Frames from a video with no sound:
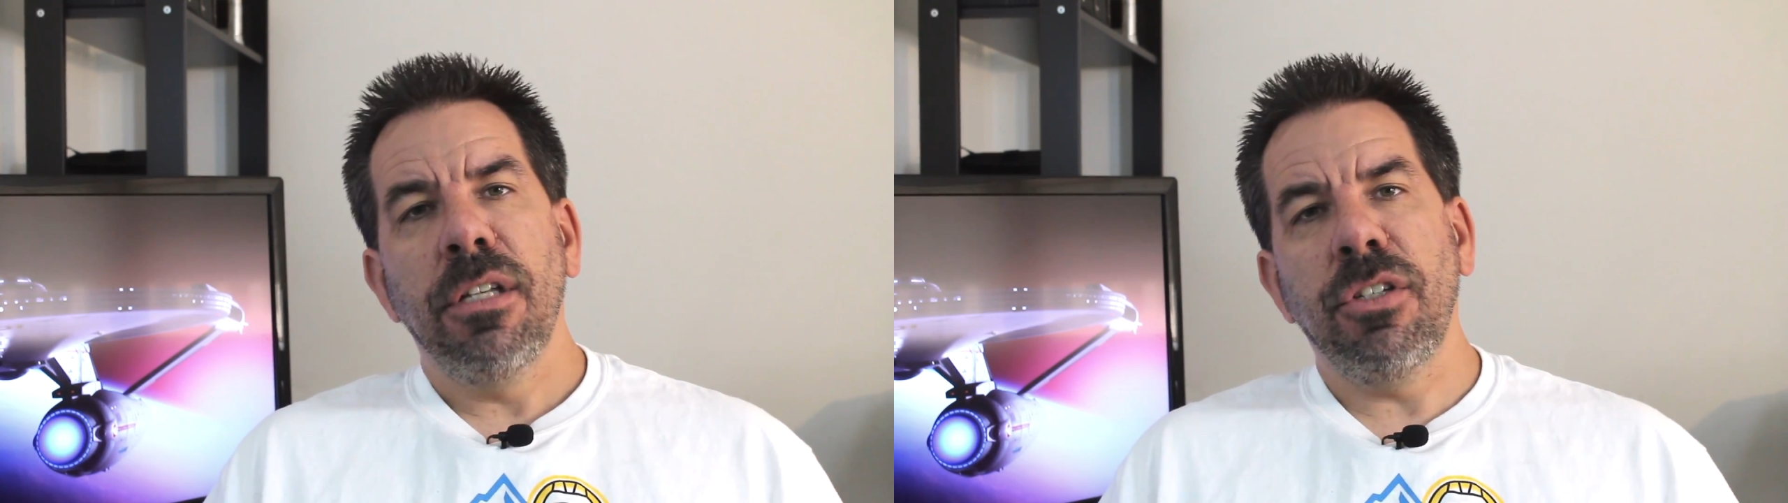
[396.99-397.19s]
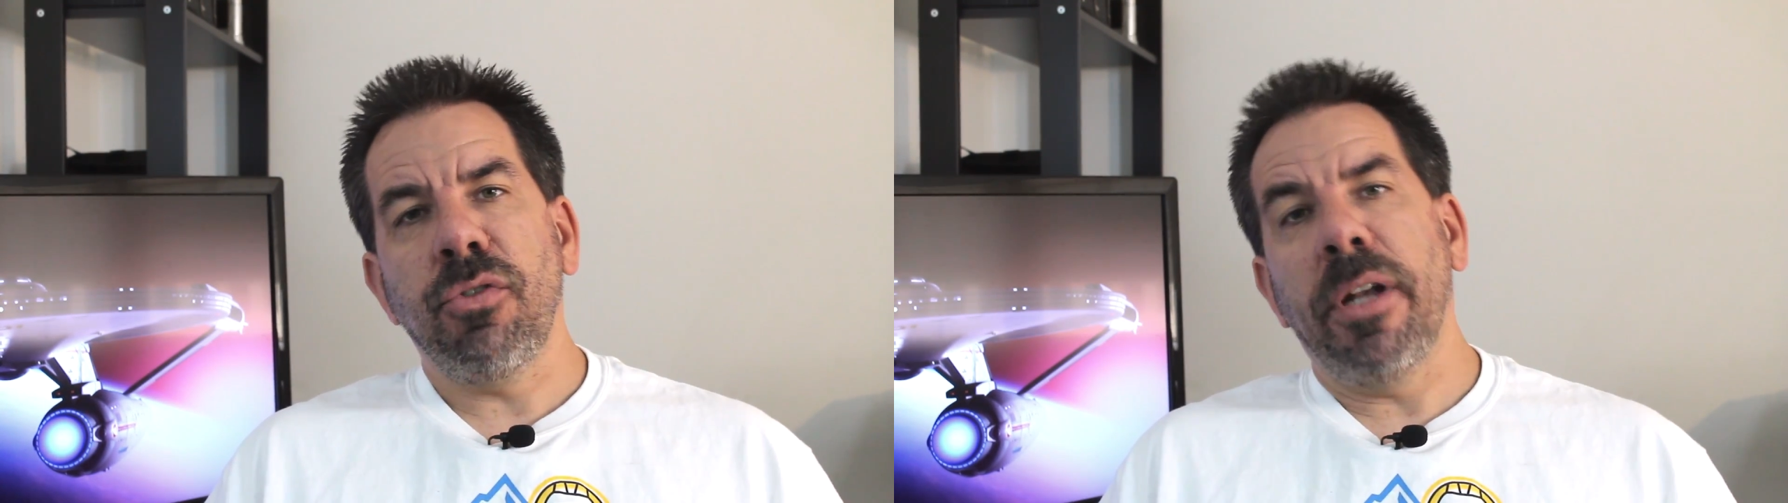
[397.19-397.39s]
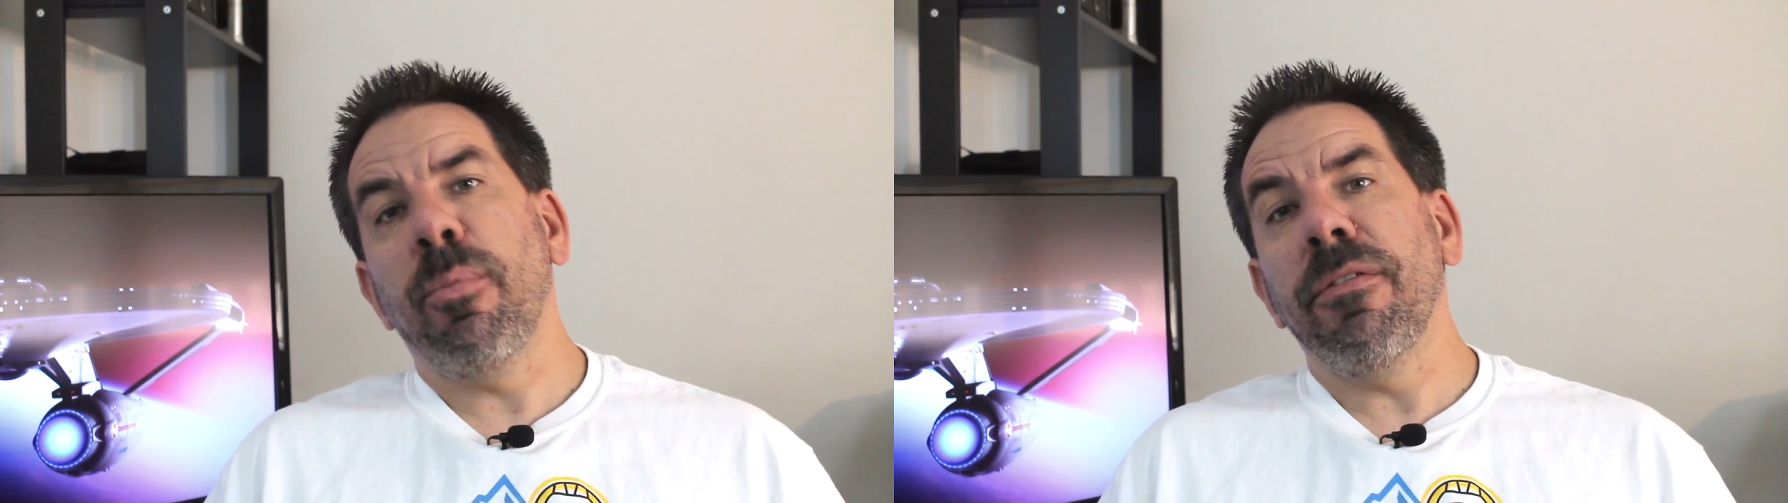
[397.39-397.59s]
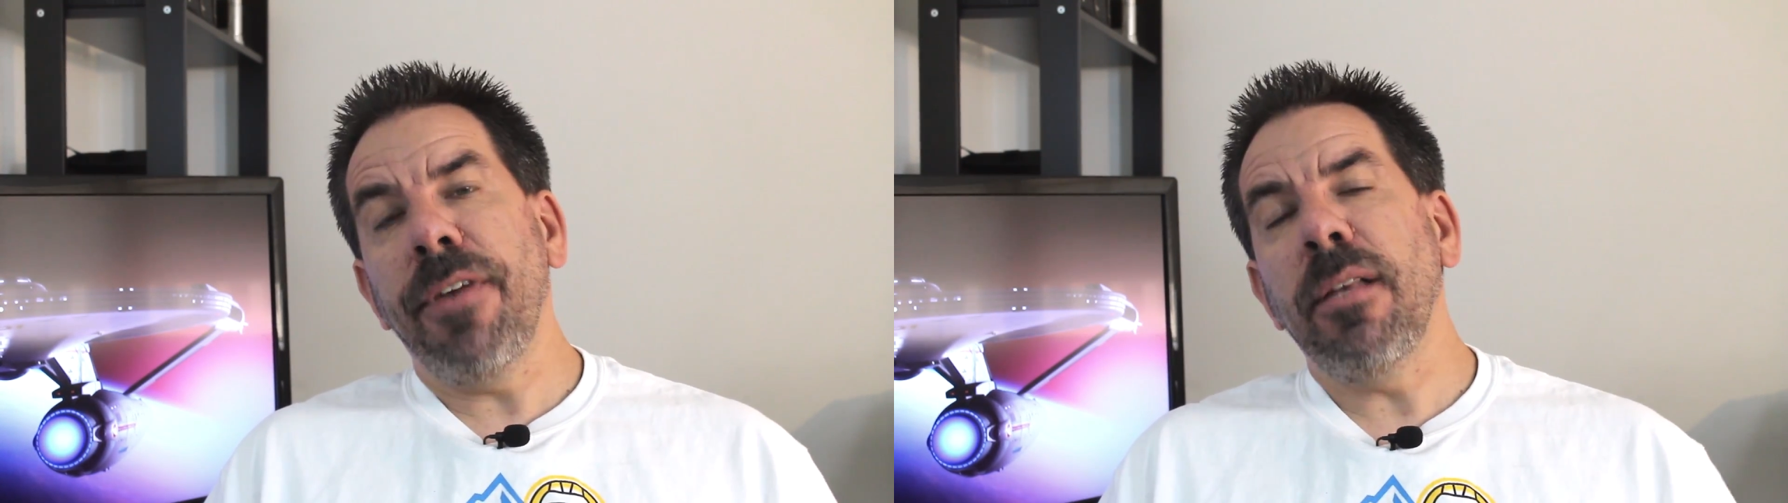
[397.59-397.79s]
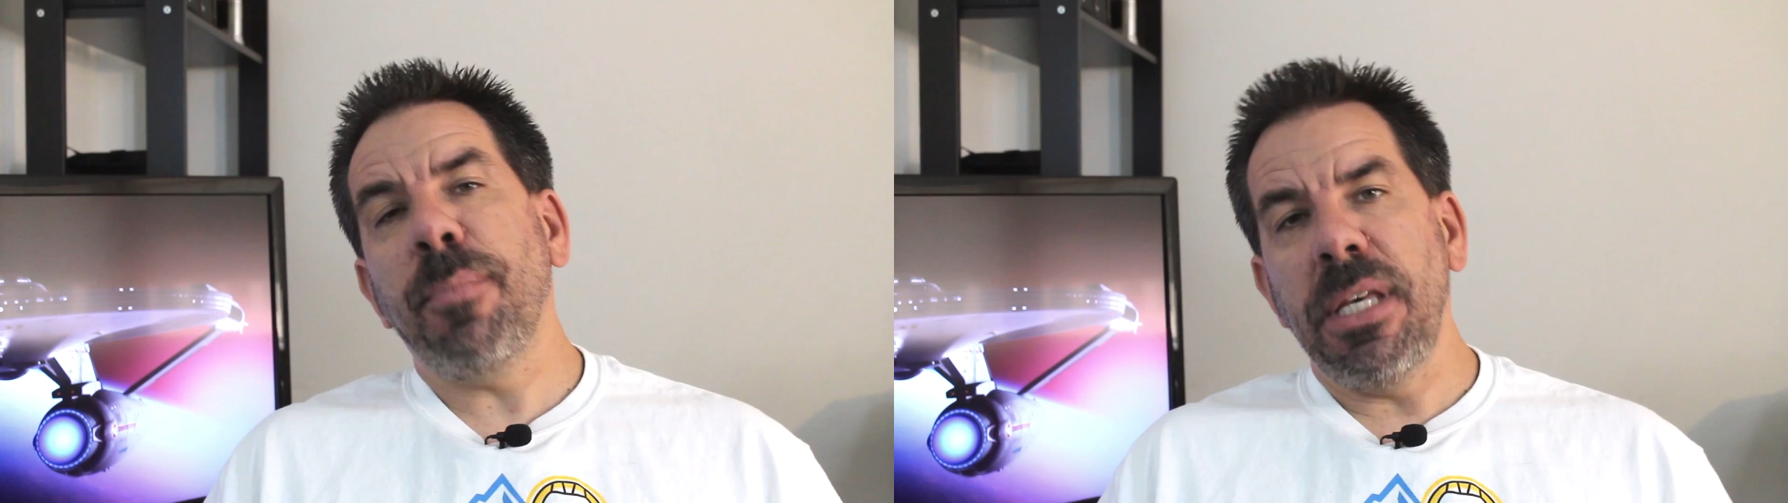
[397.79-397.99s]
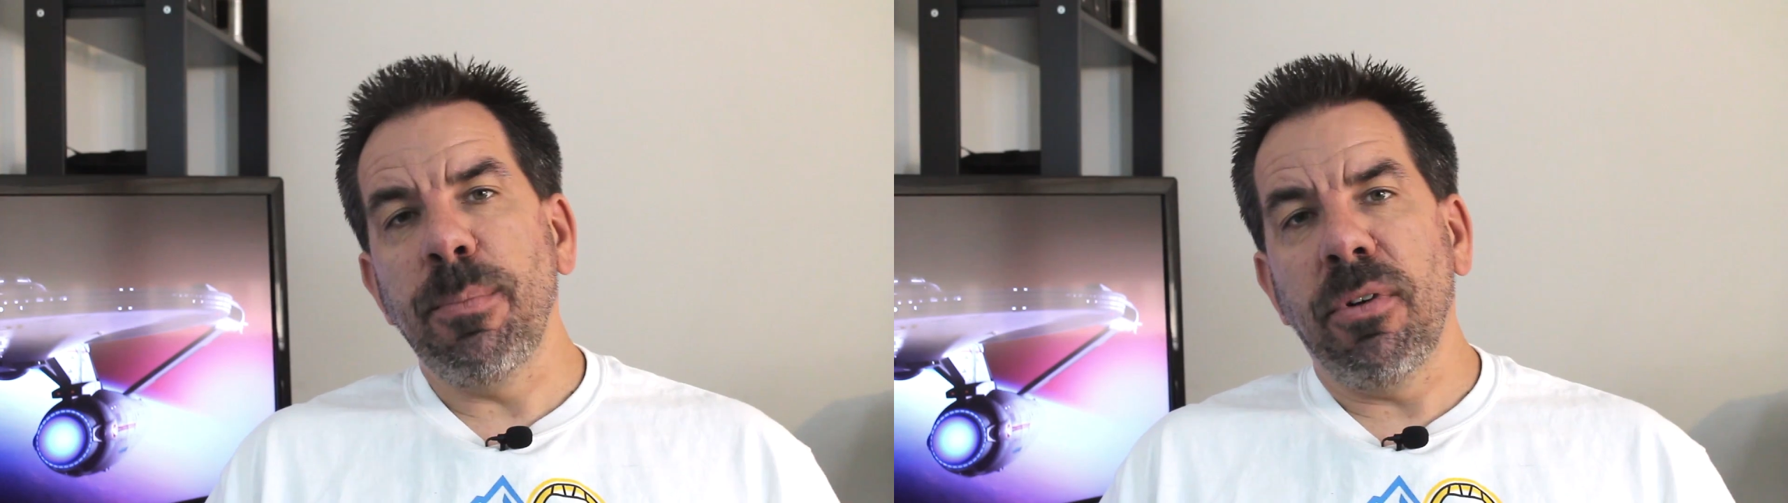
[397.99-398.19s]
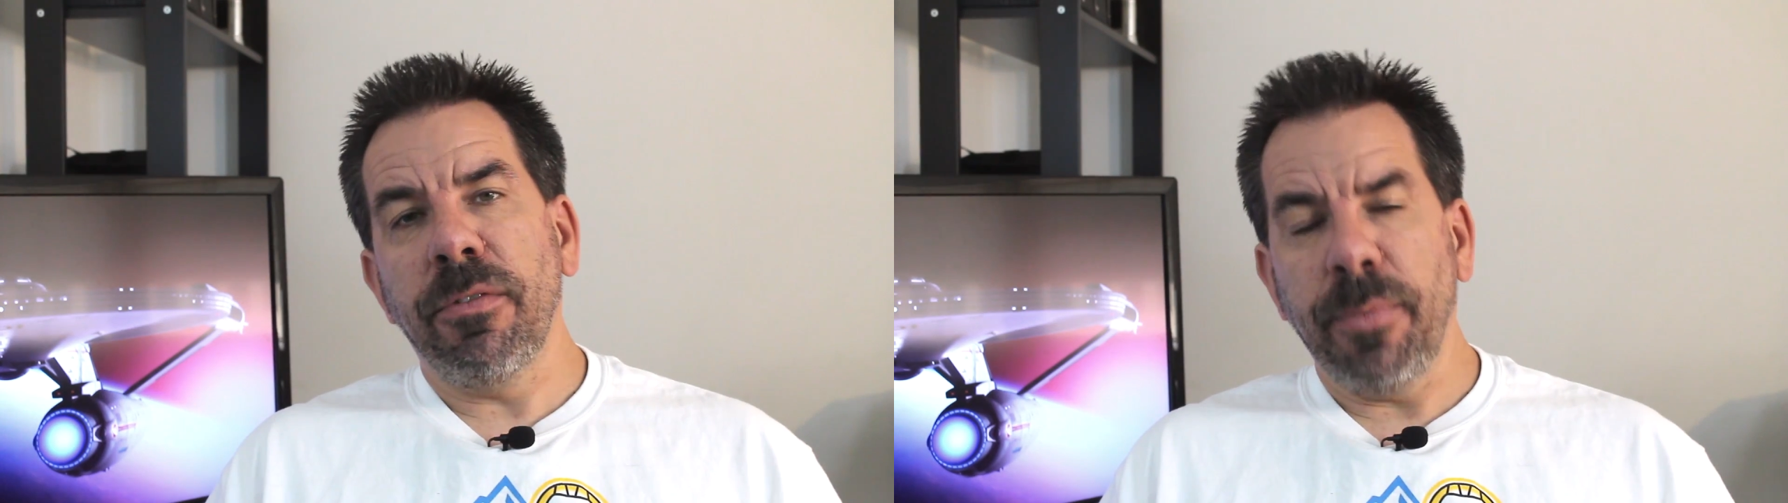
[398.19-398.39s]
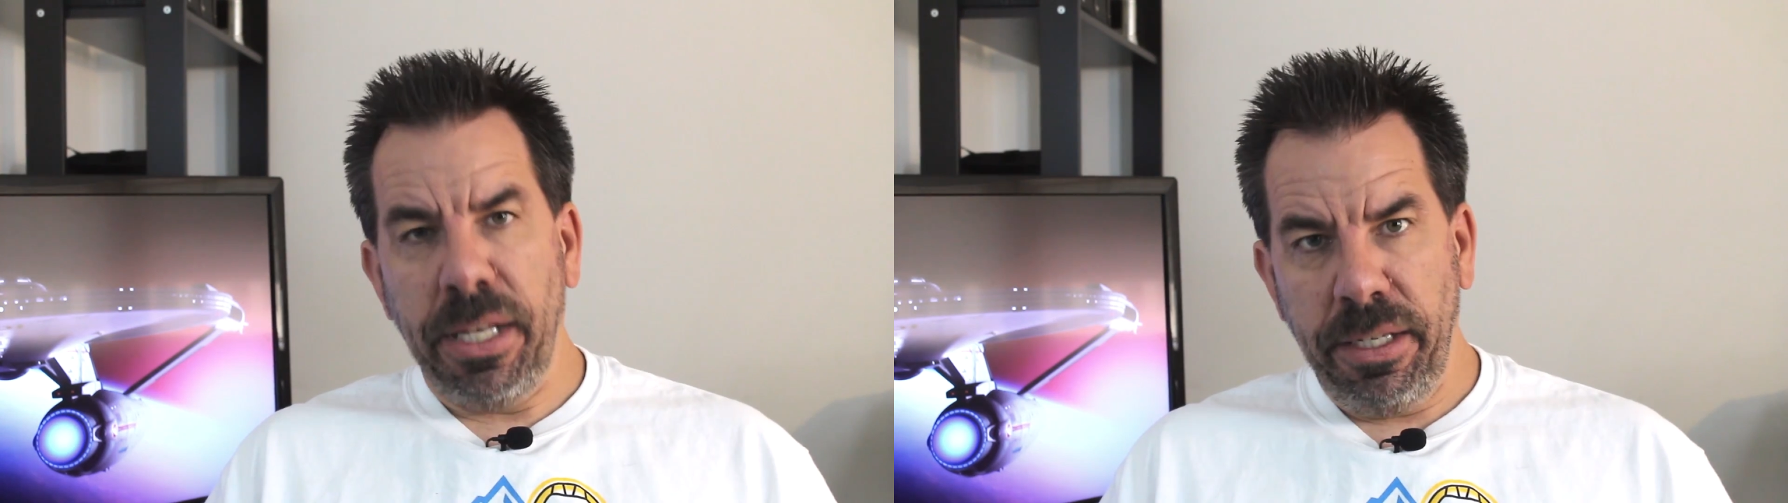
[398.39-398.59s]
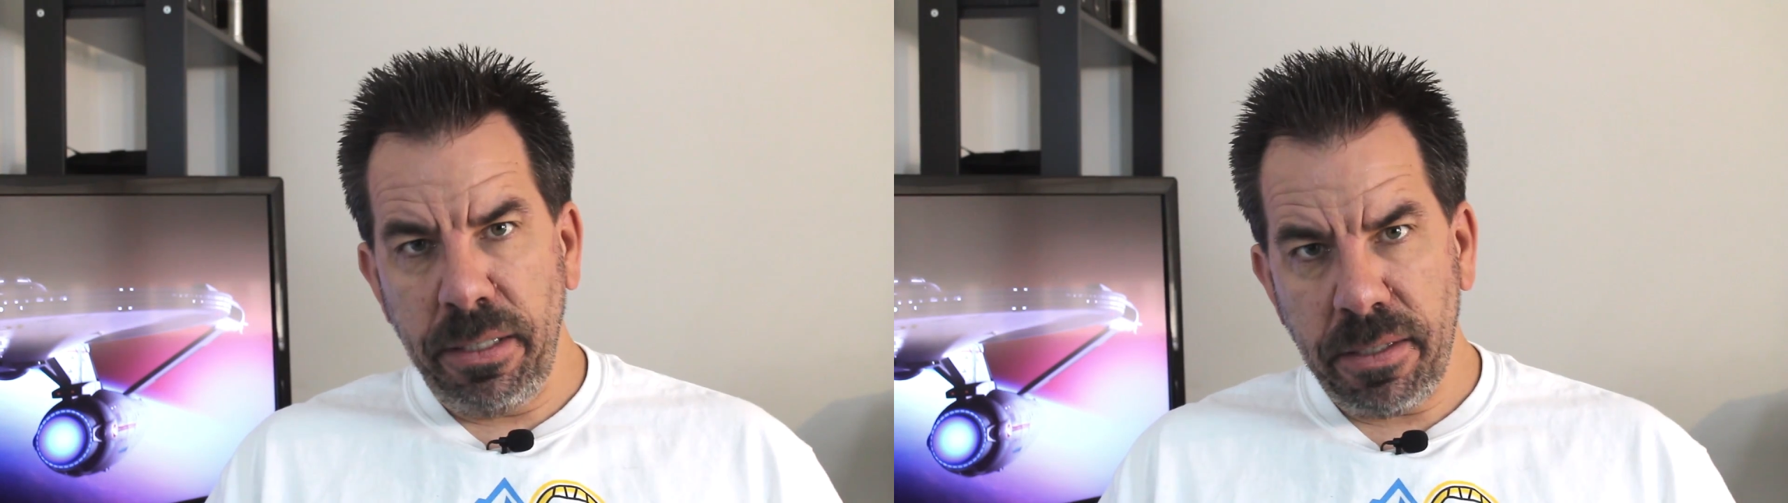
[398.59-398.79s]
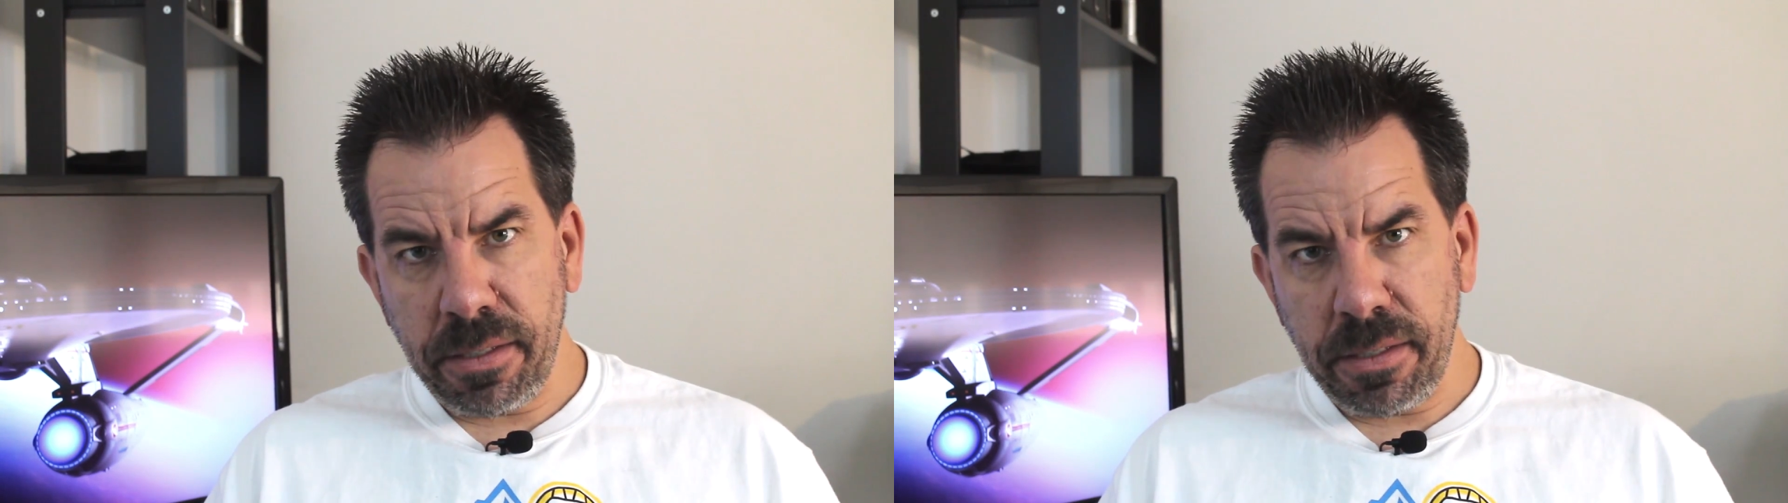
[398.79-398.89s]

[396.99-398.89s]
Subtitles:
to try to prevent people from getting into